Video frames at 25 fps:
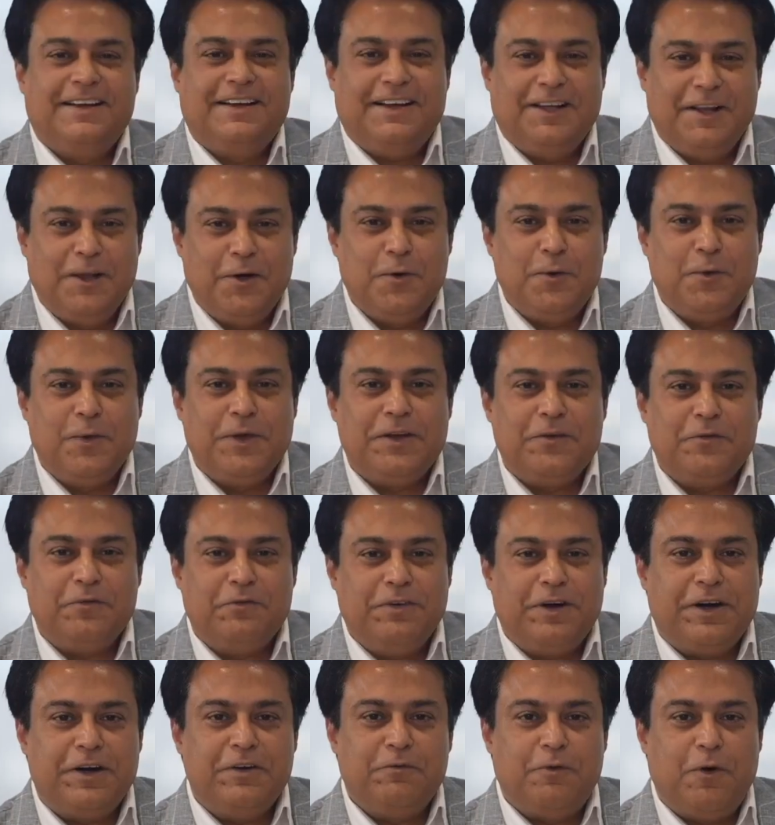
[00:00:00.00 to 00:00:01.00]
Hello and a
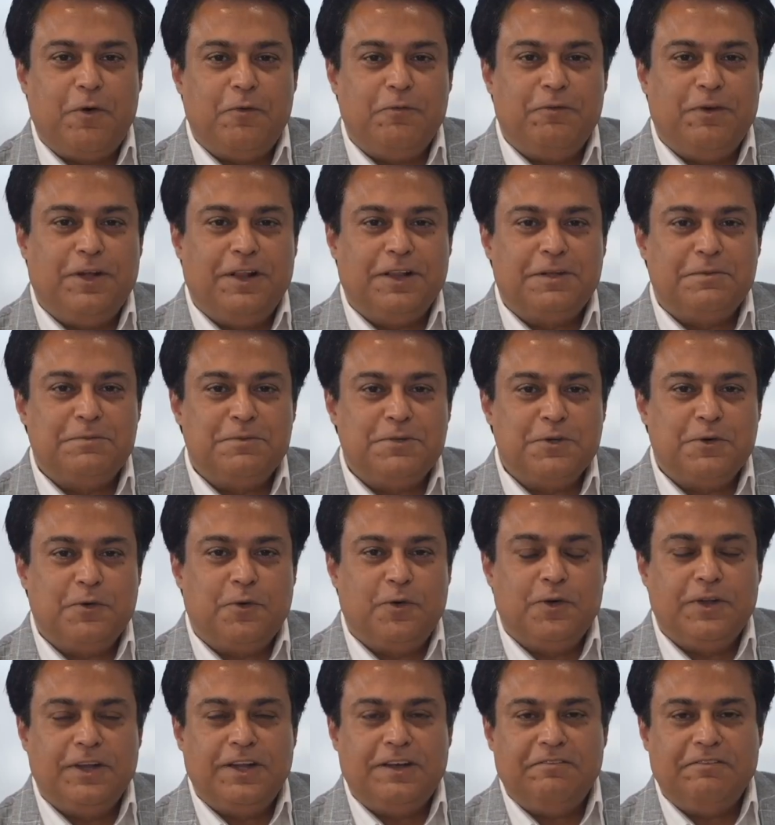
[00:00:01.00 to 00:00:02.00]
very warm welcome to you
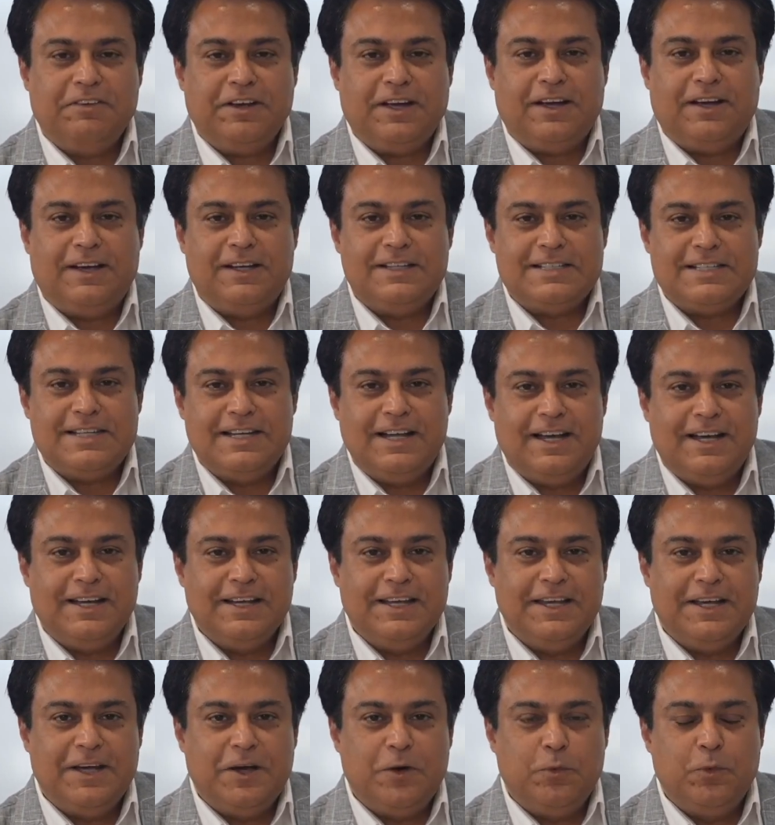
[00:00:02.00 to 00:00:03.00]
all. I'm Vikas
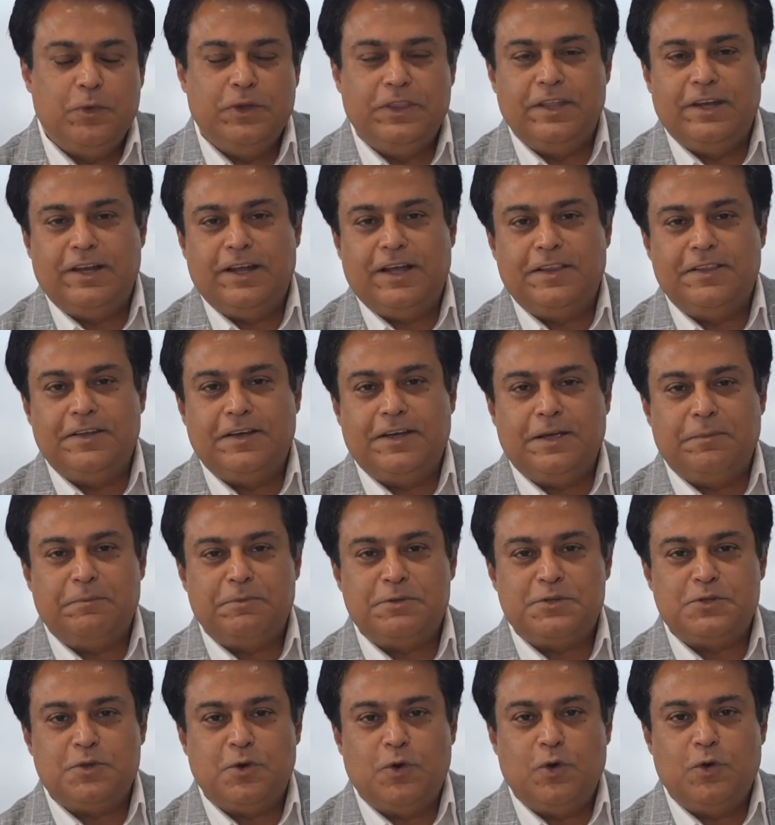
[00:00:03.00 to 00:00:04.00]
Nangia with another
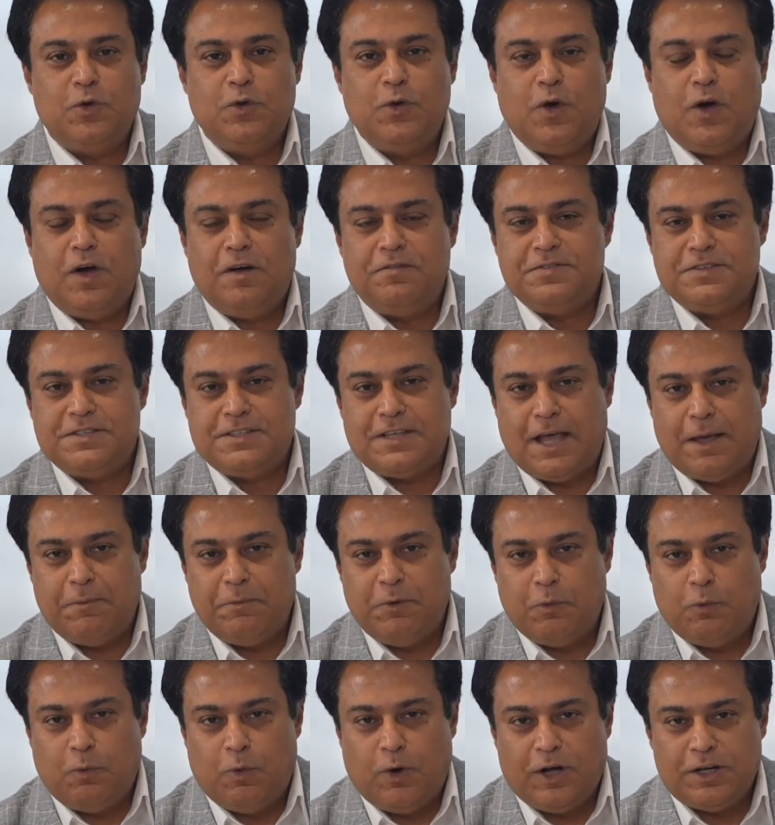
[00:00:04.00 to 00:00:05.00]
episode of
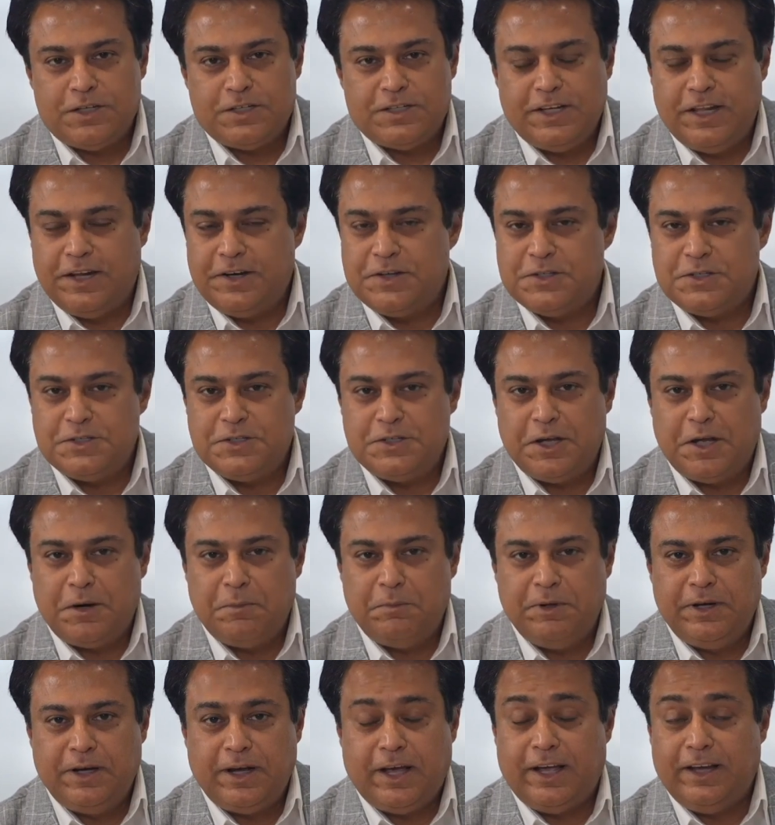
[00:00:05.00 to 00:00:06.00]
CyberWatch. Ladies and
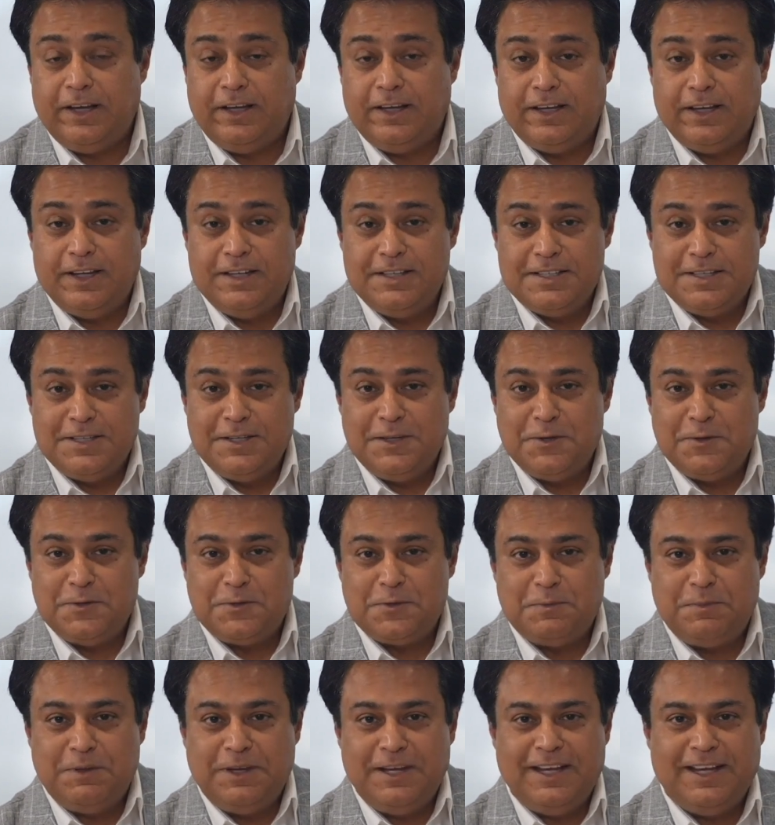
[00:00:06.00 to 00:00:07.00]
gentlemen, I continue
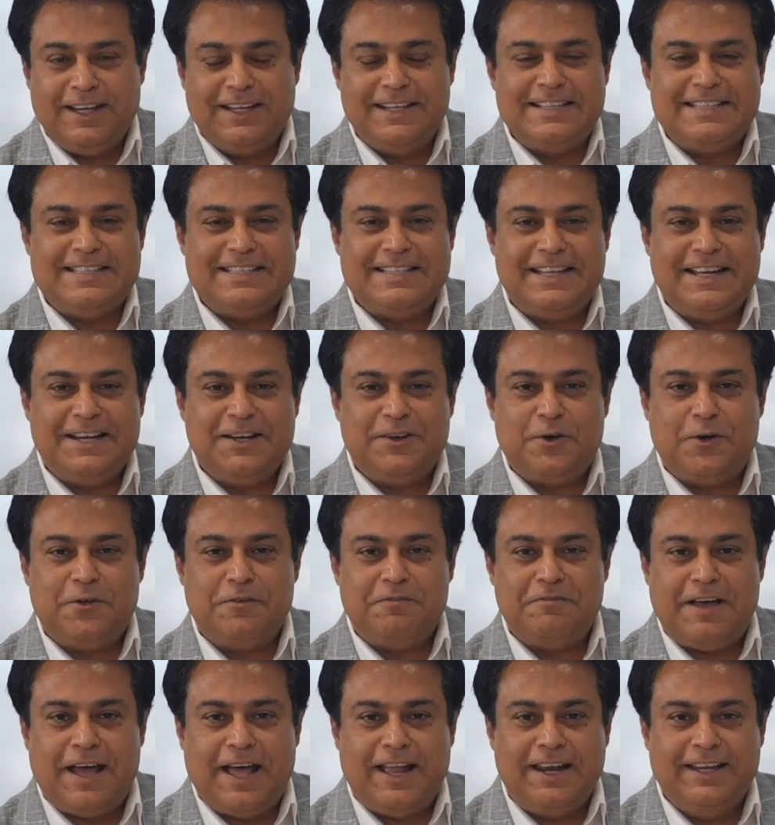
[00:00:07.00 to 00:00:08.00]
to be in
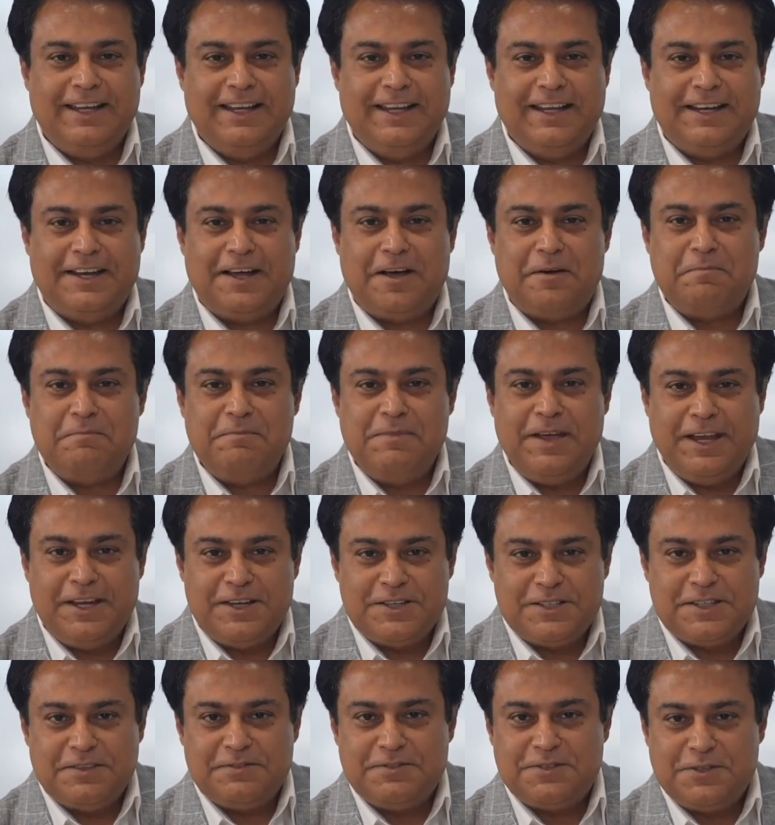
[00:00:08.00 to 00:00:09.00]
Silicon Valley in our
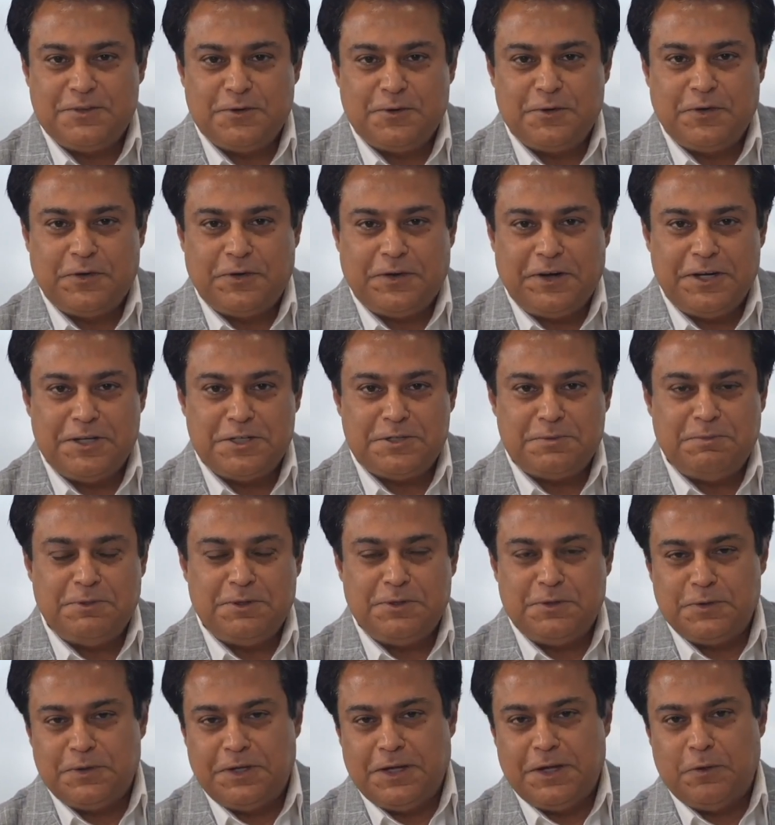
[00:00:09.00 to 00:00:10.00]
makeshift studio
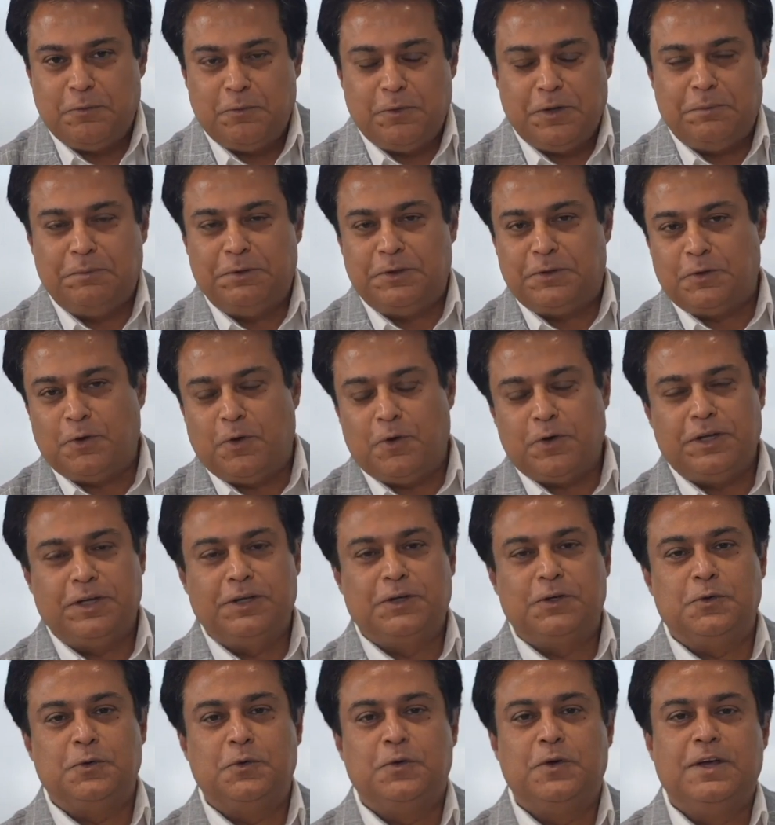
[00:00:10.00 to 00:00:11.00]
arrangement. Today we'll be
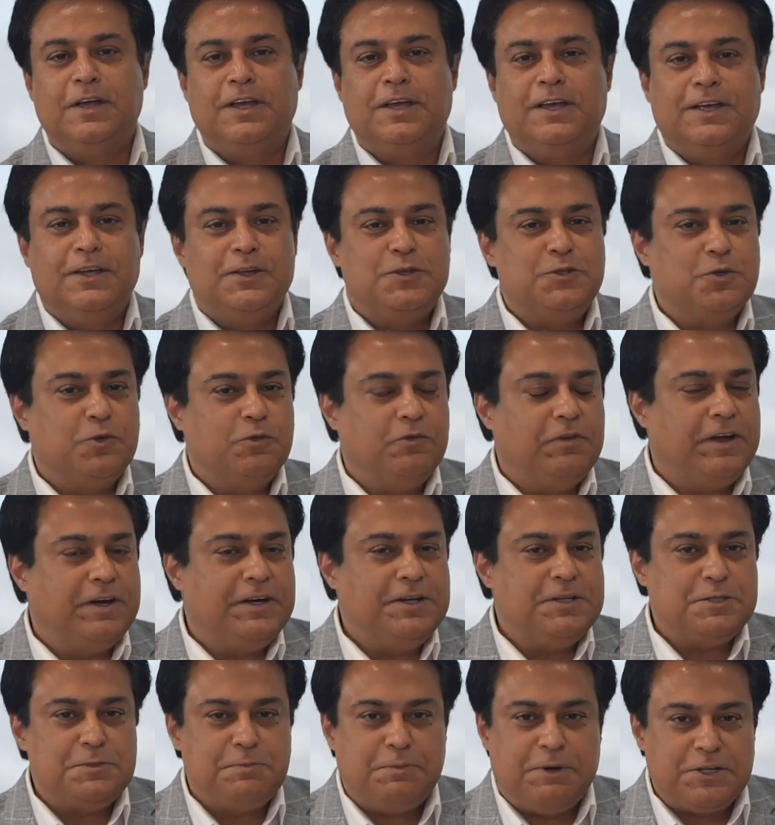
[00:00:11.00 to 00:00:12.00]
talking to two
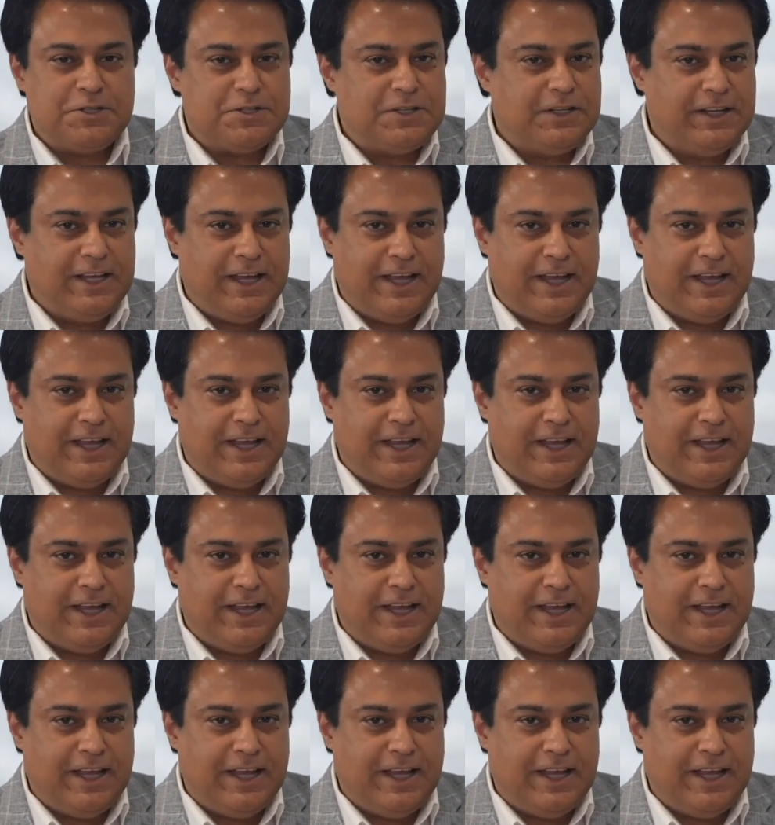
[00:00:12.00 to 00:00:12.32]
very special